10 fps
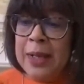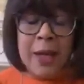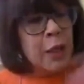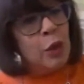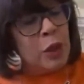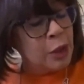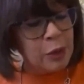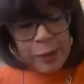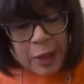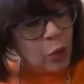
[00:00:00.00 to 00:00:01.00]

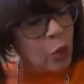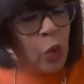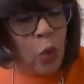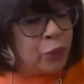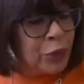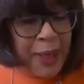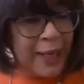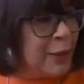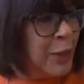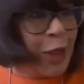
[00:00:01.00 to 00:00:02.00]
and all
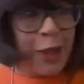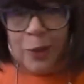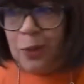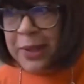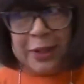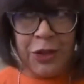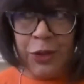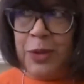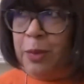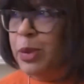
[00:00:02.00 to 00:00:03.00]
throughout, when I
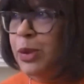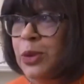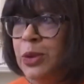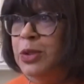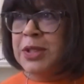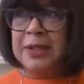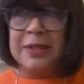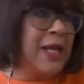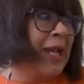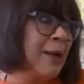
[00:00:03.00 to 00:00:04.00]
join the boards
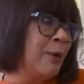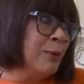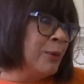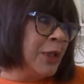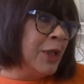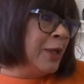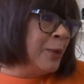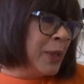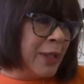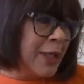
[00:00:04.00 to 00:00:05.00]
now,
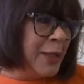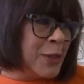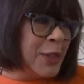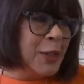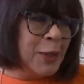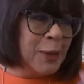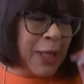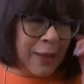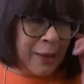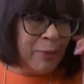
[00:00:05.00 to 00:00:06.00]
when I go
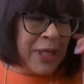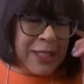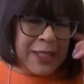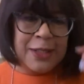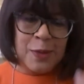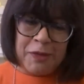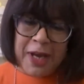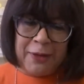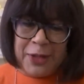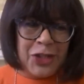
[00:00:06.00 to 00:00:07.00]
to meetings with
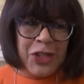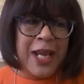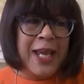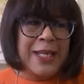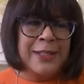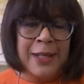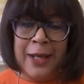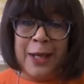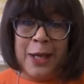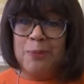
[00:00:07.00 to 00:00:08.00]
various chairs,
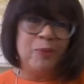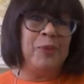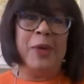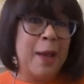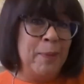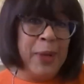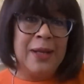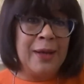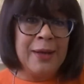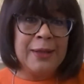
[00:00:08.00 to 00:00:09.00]
a
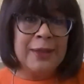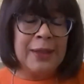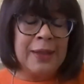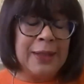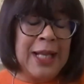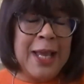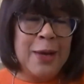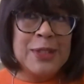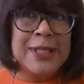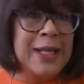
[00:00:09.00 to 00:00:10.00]
bit like
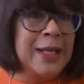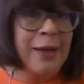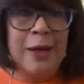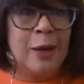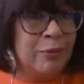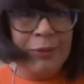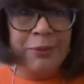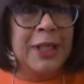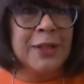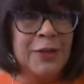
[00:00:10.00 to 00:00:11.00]
Claire was saying,
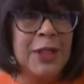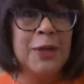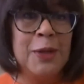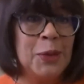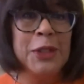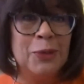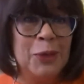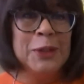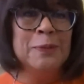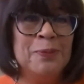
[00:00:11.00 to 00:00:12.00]
I'm kind of the only one in the
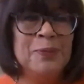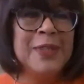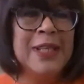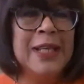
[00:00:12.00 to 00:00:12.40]
room.